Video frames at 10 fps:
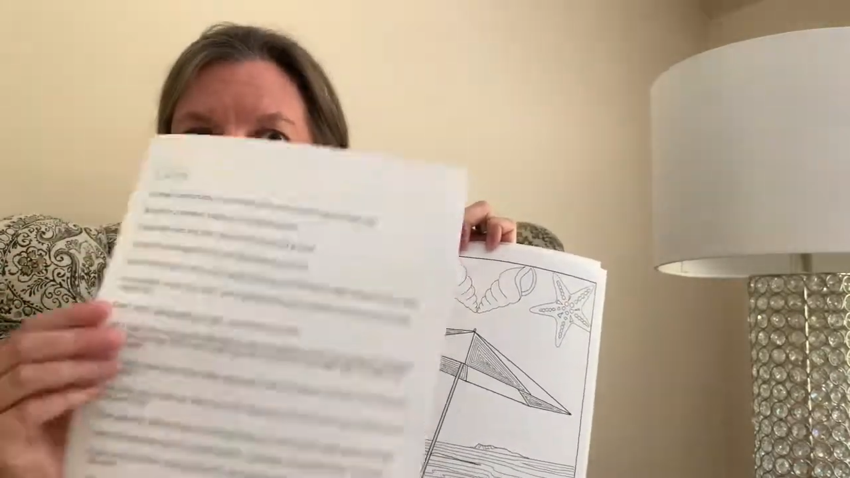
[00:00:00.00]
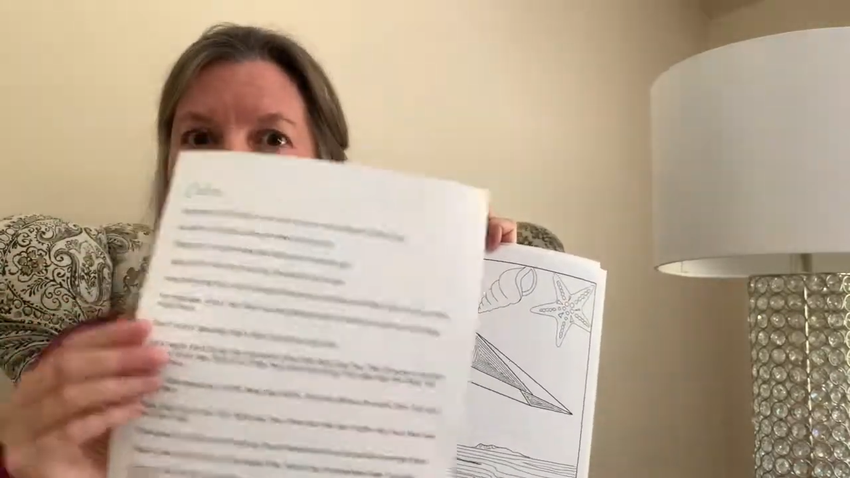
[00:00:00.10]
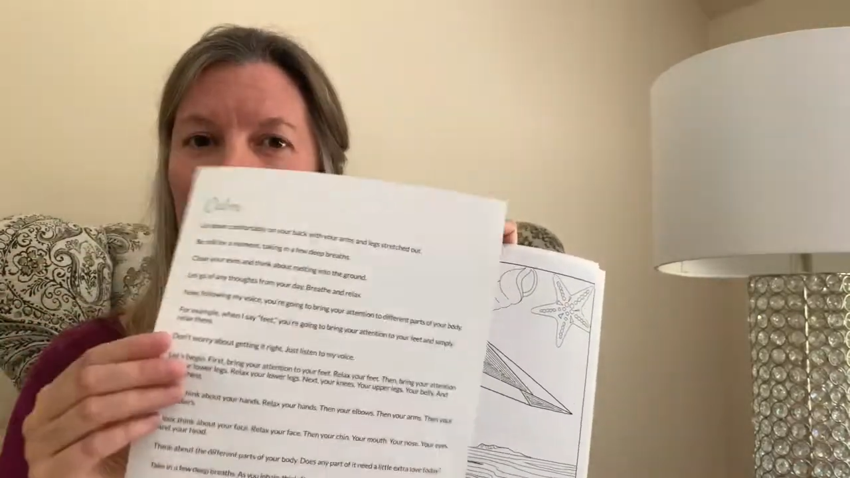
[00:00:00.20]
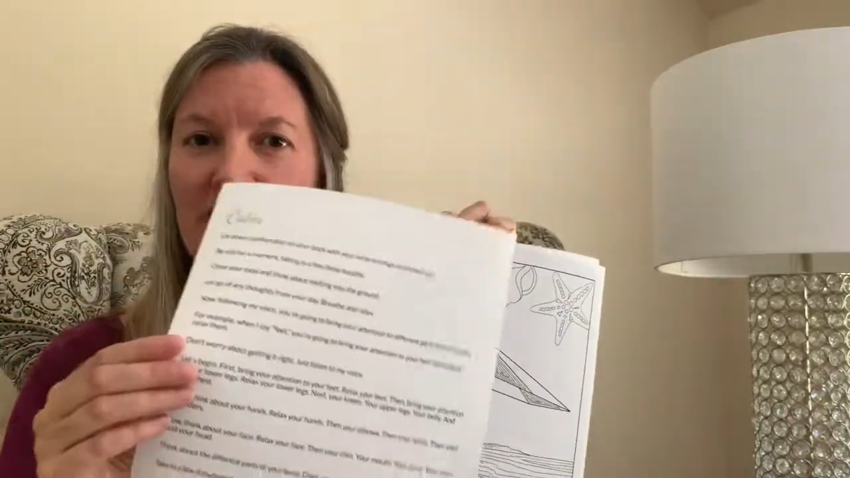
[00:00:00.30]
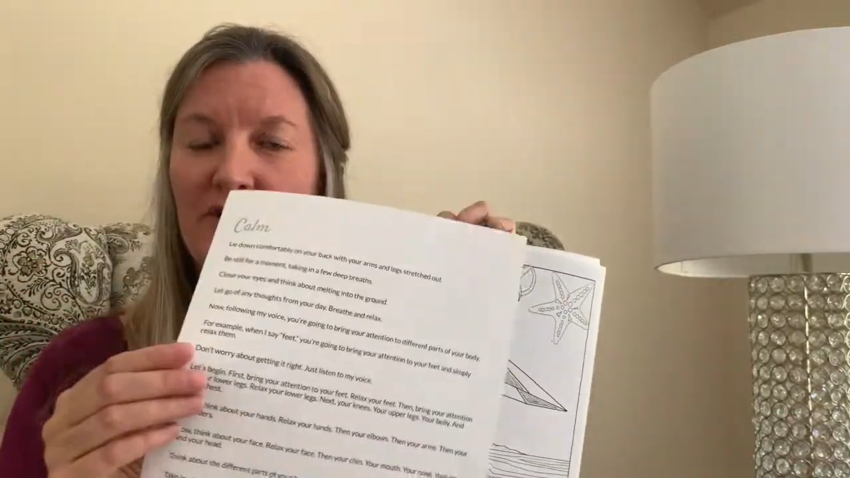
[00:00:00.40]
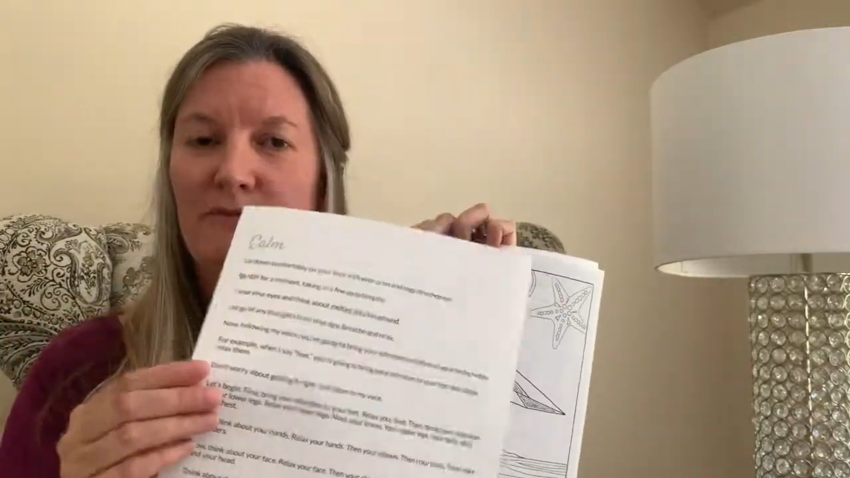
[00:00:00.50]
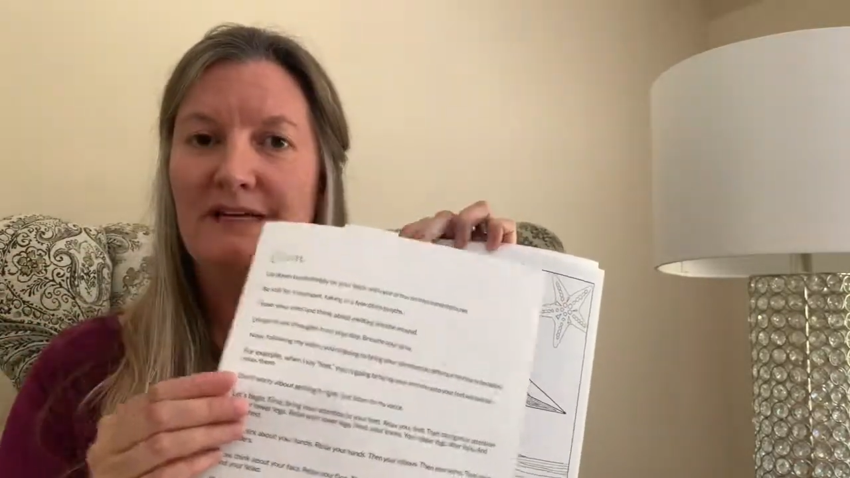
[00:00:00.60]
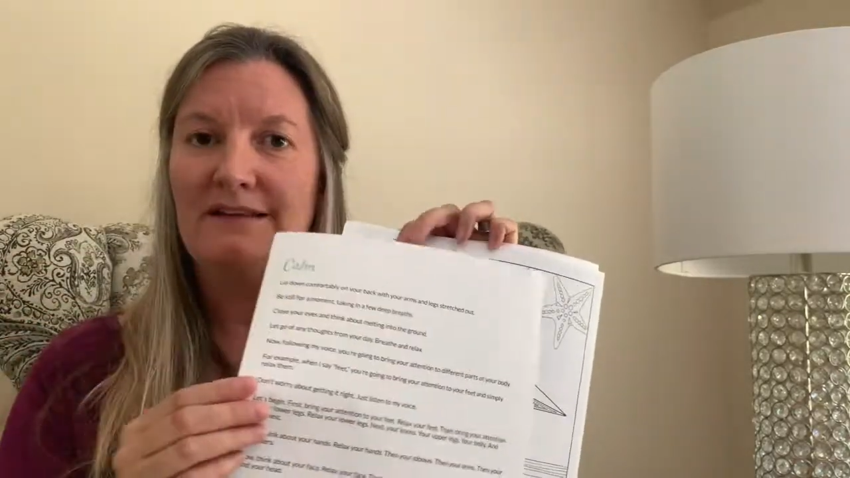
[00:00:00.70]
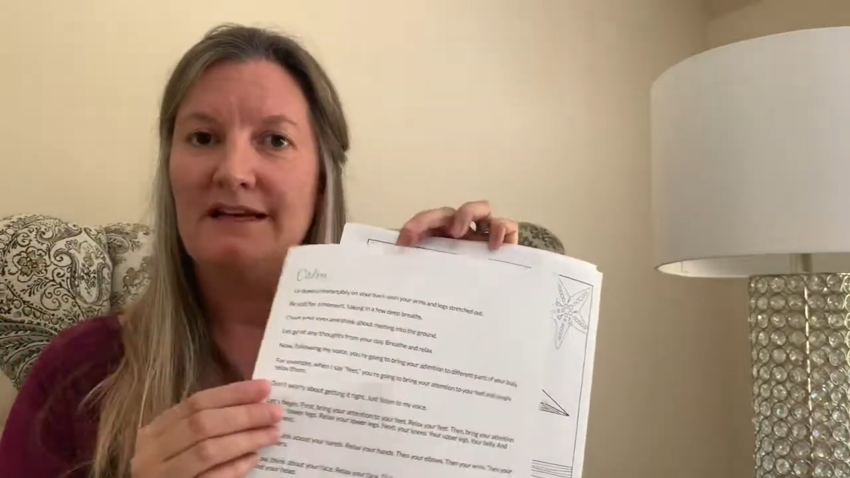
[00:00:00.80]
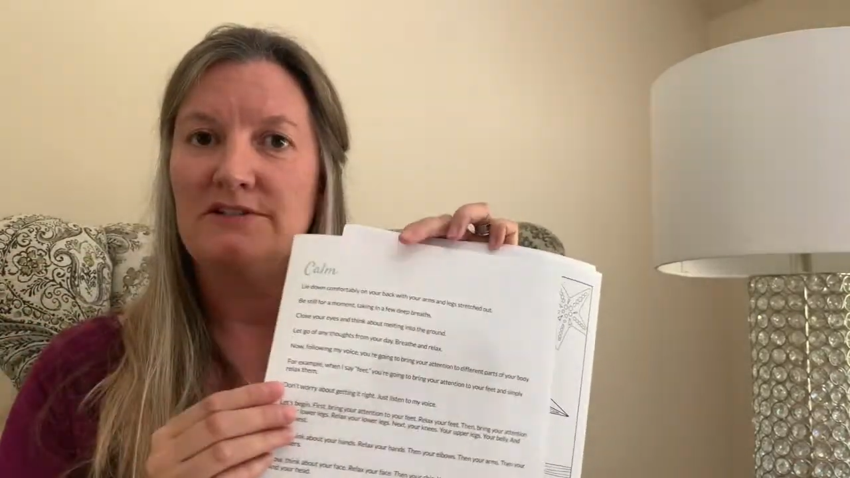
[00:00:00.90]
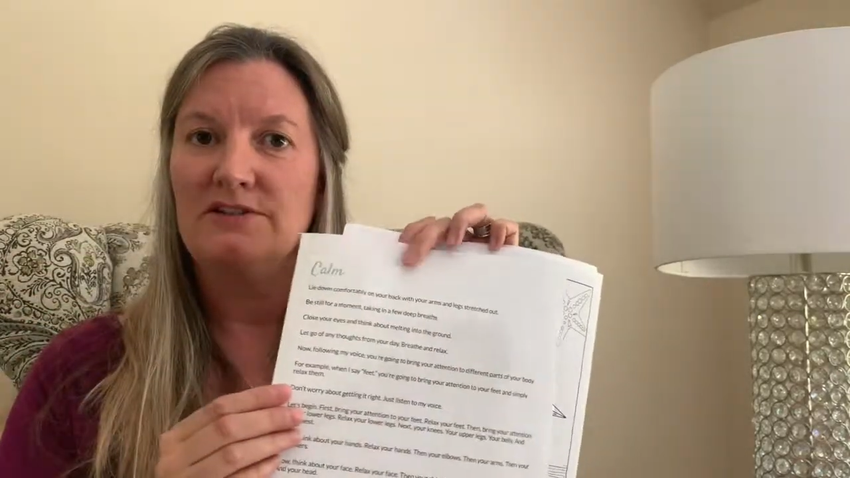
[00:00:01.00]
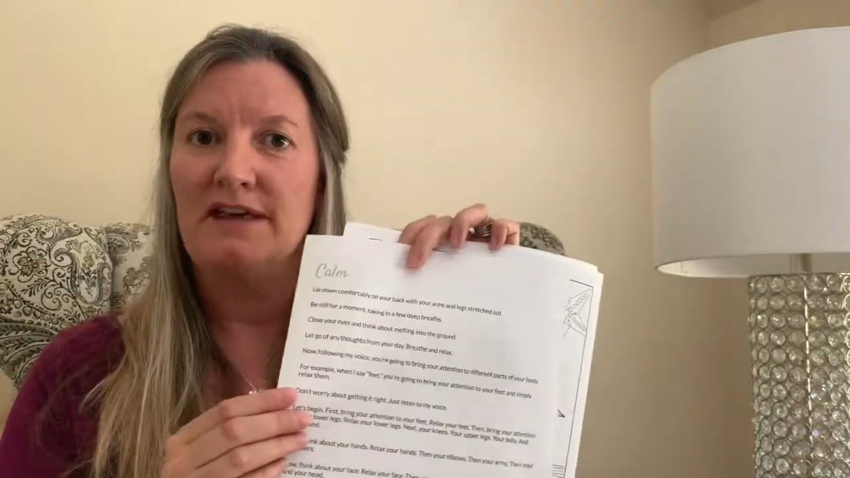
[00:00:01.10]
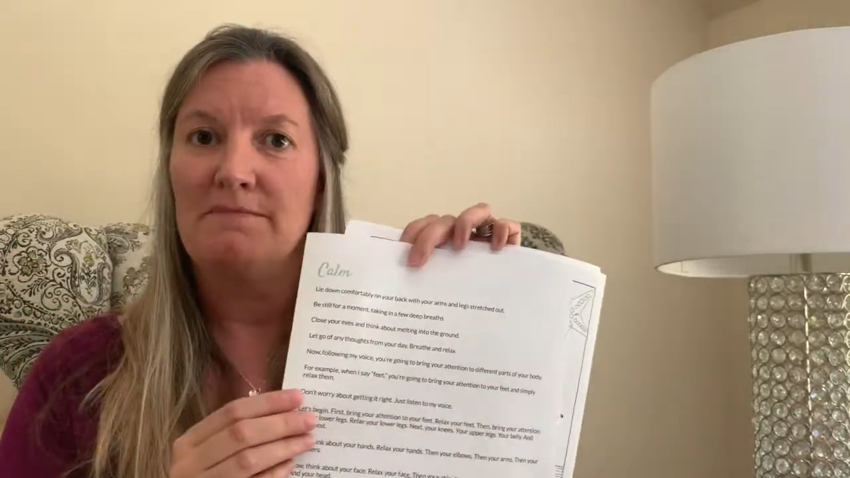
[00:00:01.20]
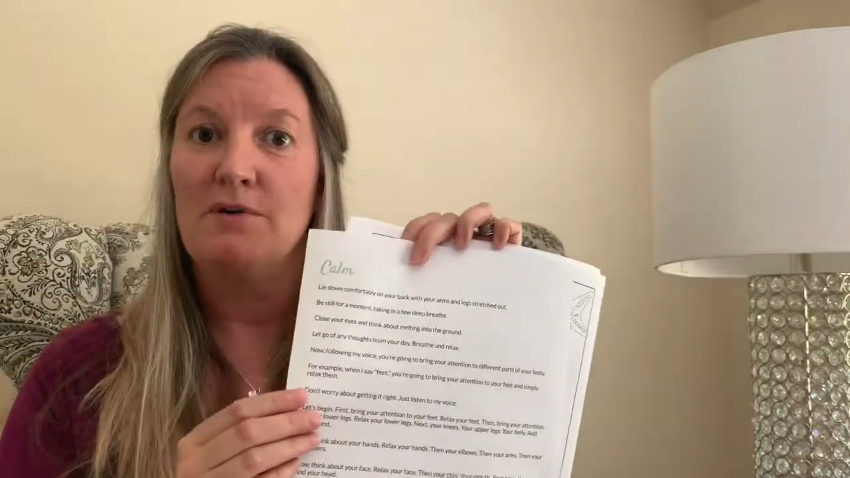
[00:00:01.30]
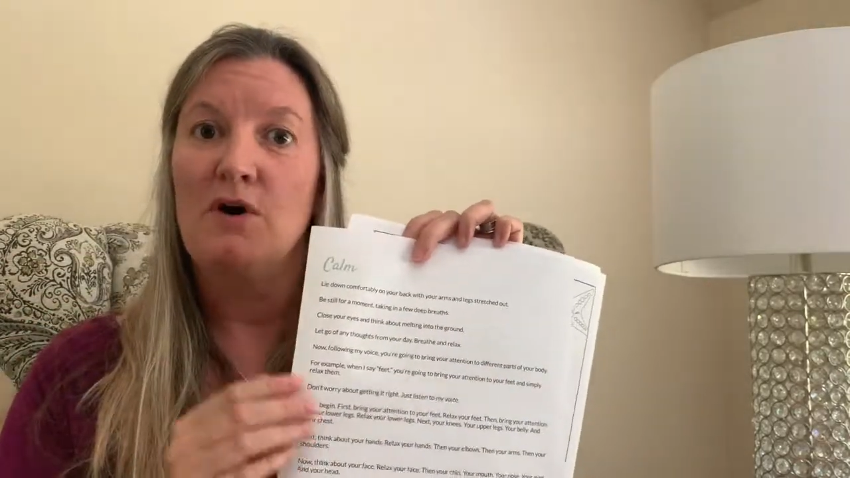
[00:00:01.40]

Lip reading: while you're reading that to them.